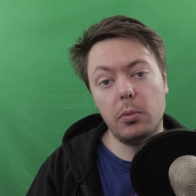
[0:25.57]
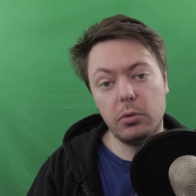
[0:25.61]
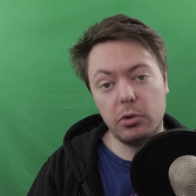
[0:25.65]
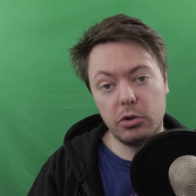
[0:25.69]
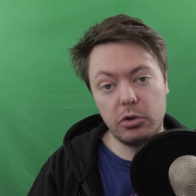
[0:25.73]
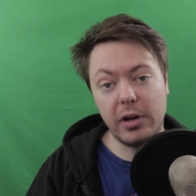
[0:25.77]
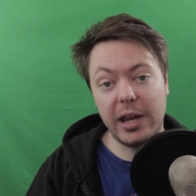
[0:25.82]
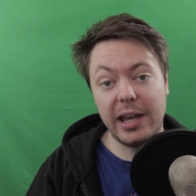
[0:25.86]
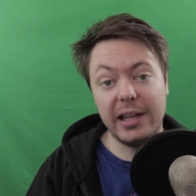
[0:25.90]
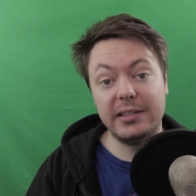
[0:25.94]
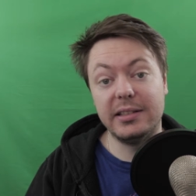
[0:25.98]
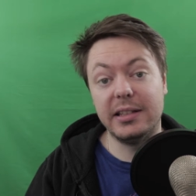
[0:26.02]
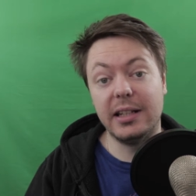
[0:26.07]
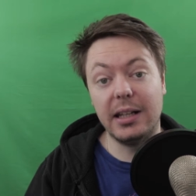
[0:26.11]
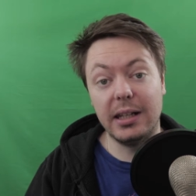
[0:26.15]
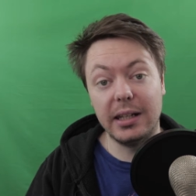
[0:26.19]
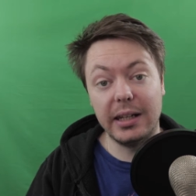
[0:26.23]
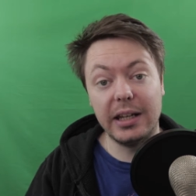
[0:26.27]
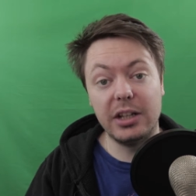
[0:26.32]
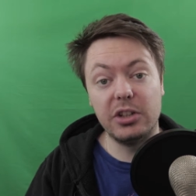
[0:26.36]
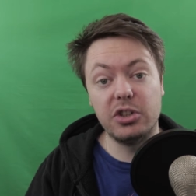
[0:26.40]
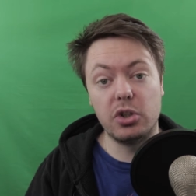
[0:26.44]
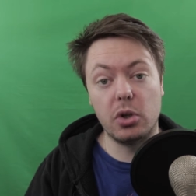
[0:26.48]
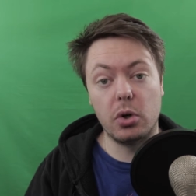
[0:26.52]
creating a
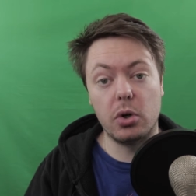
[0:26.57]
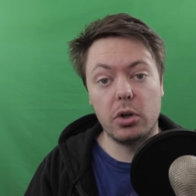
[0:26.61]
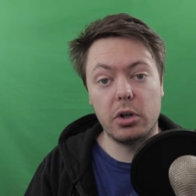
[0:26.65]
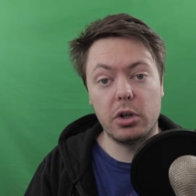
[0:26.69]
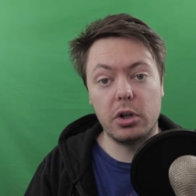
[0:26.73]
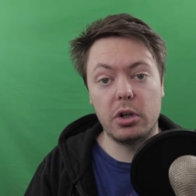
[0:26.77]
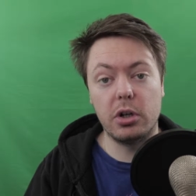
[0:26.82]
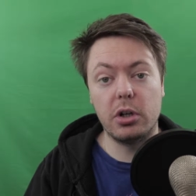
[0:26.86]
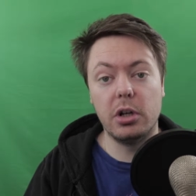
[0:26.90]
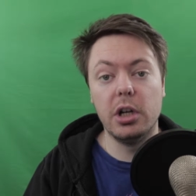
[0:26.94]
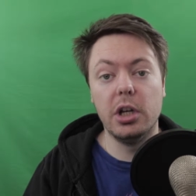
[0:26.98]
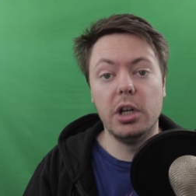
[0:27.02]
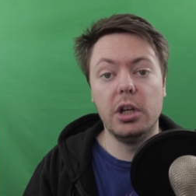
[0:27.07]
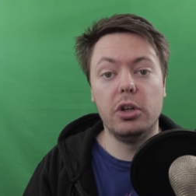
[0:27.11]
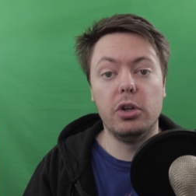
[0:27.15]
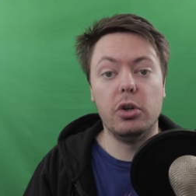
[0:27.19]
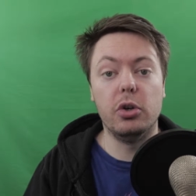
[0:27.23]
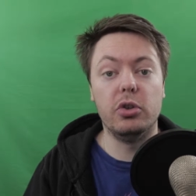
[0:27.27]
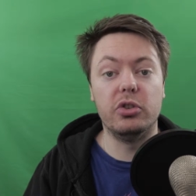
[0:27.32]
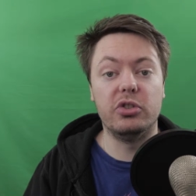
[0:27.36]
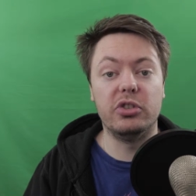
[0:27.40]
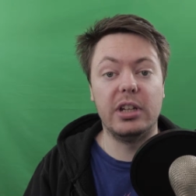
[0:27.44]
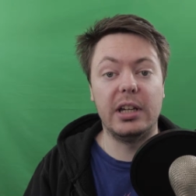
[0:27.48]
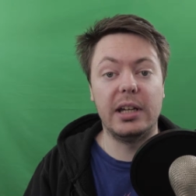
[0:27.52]
link shortener
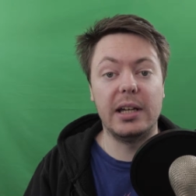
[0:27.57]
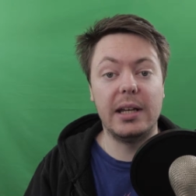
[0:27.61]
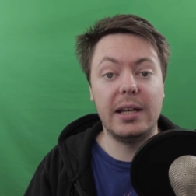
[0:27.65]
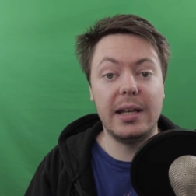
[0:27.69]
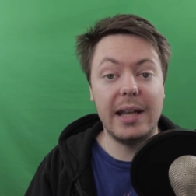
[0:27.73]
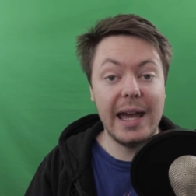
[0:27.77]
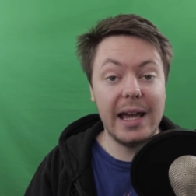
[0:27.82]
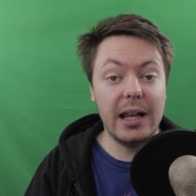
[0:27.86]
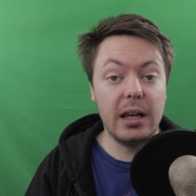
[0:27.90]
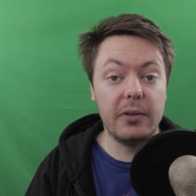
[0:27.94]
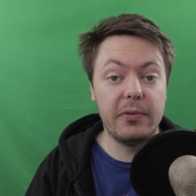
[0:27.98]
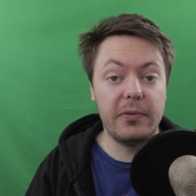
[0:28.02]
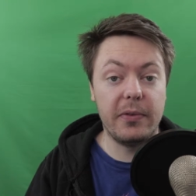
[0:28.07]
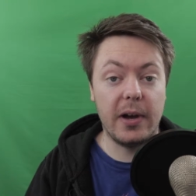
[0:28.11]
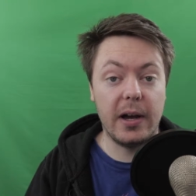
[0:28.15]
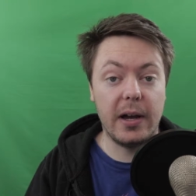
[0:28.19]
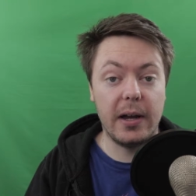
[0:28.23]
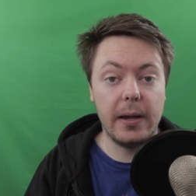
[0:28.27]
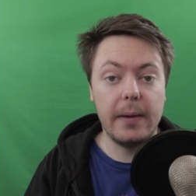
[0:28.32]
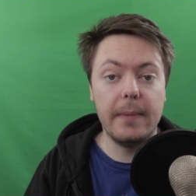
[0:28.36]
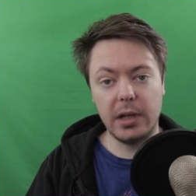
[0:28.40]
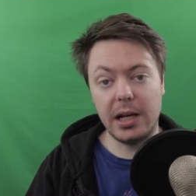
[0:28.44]
using Netlify.